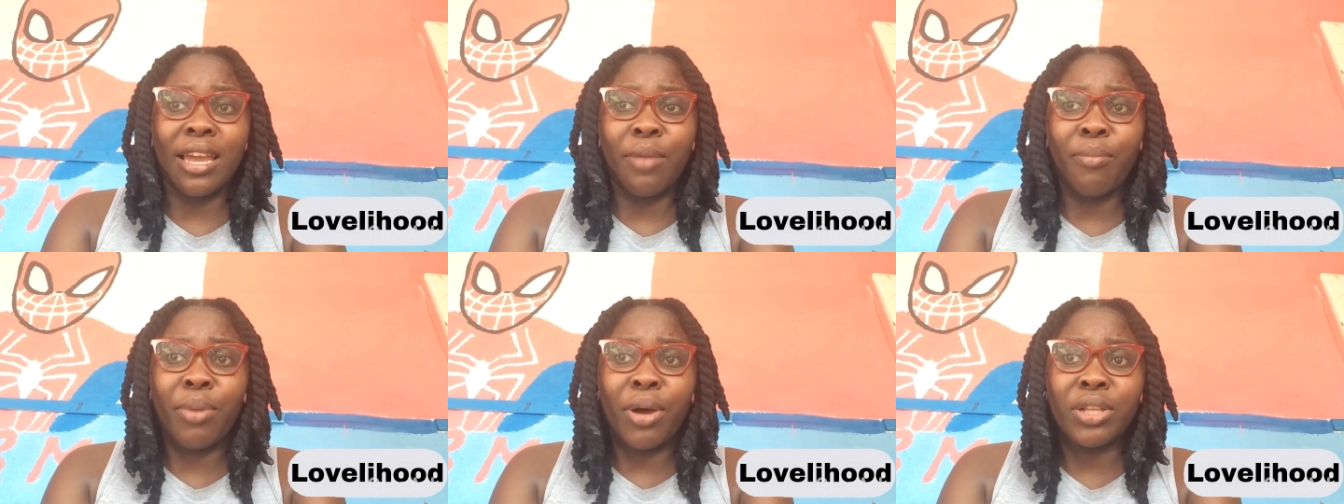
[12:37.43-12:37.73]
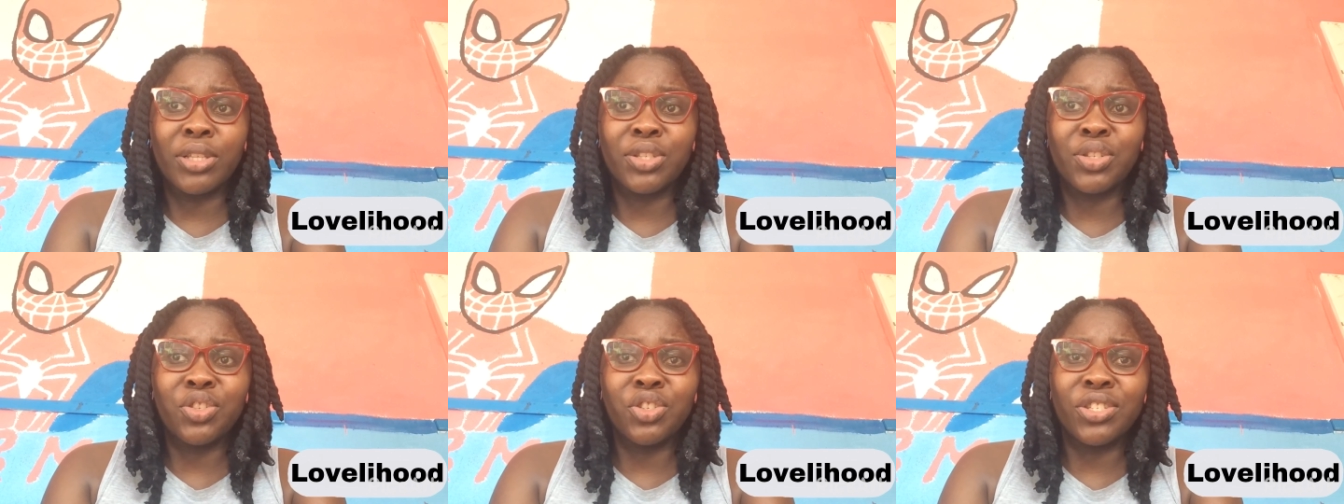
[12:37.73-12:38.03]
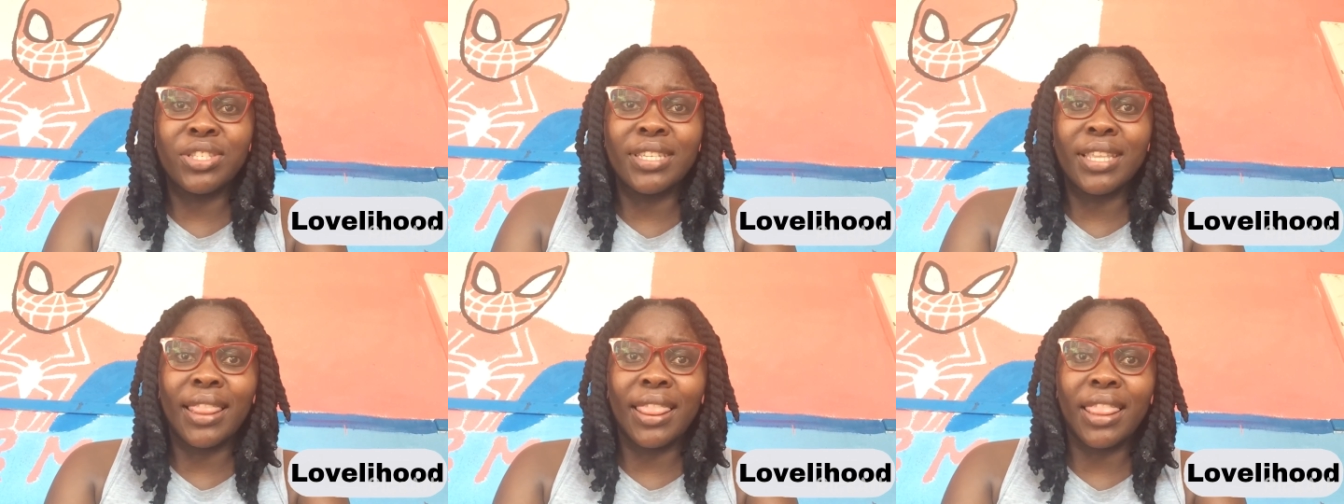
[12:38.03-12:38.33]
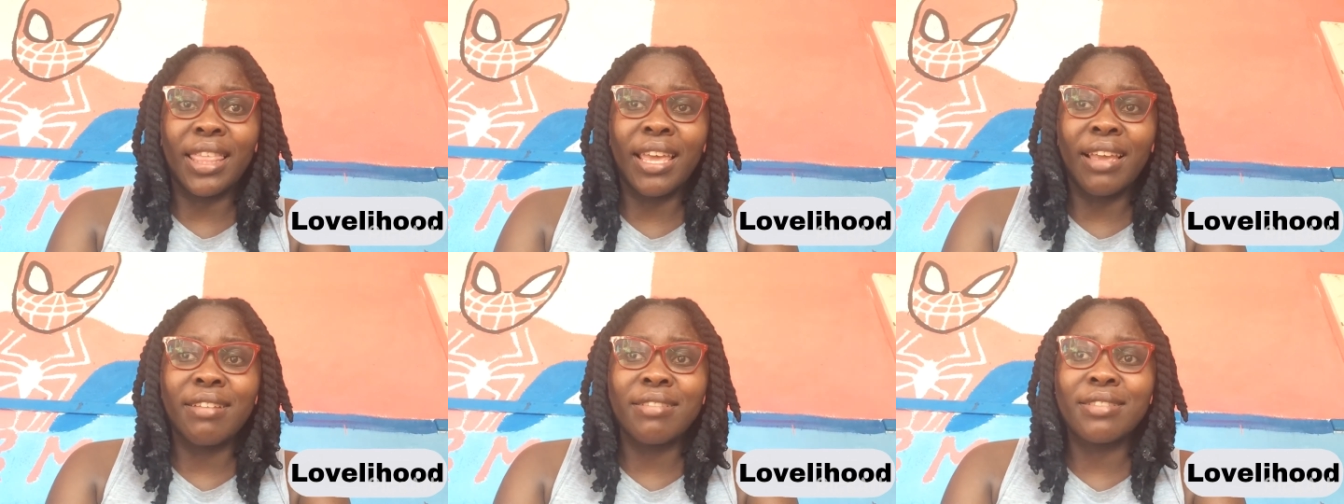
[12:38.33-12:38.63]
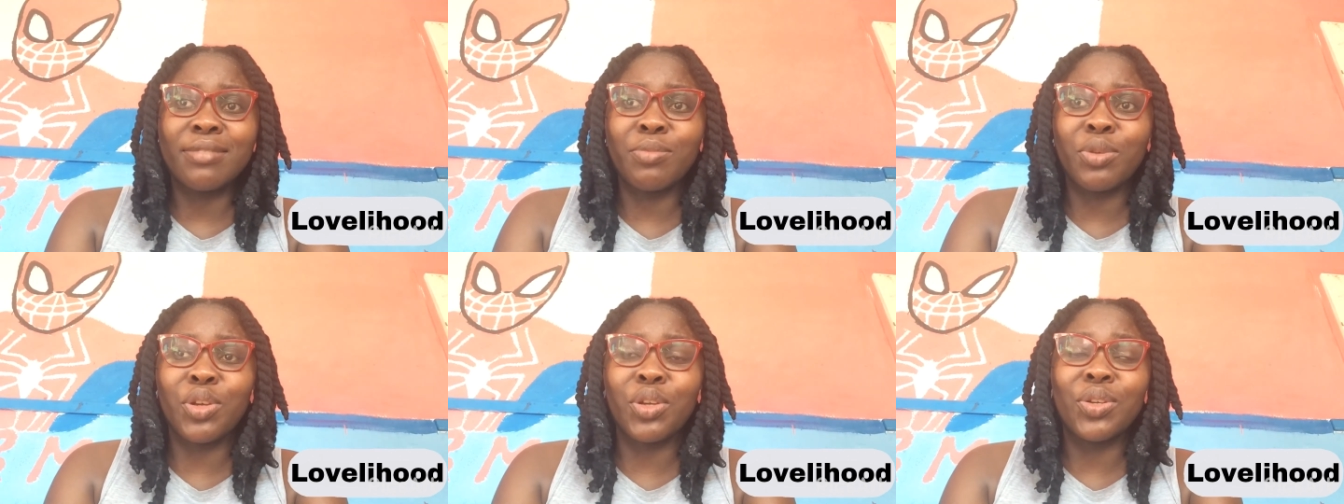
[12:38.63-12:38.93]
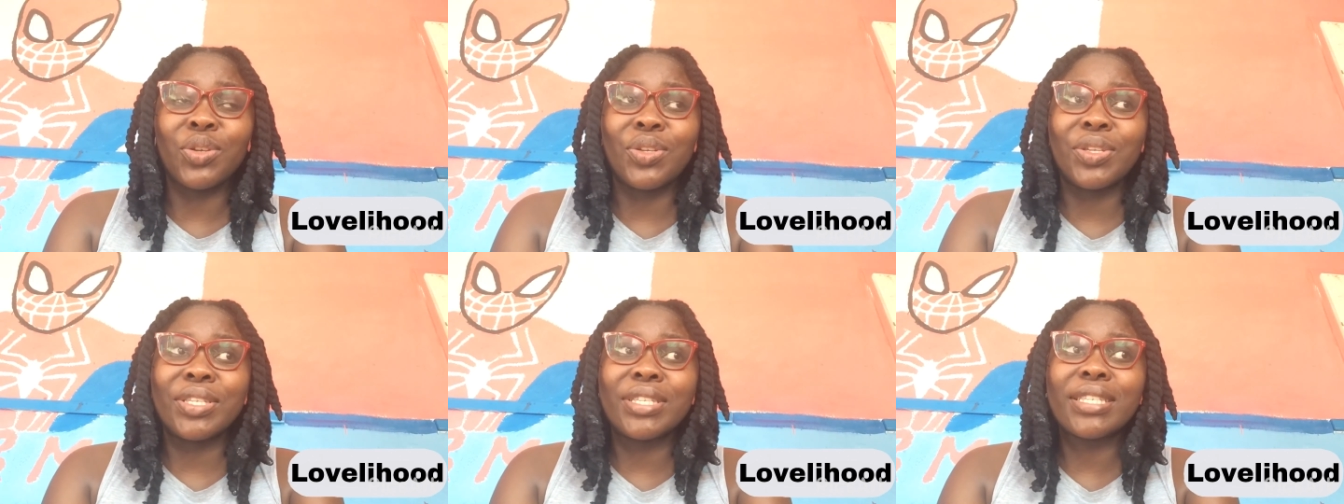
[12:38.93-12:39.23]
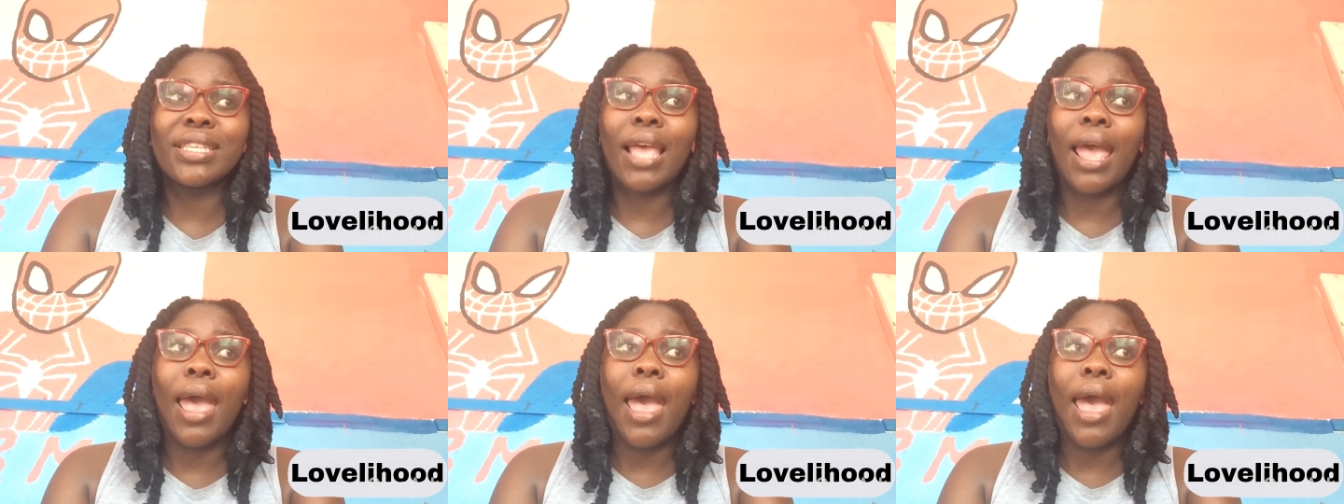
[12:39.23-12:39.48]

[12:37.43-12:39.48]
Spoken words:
about certain things because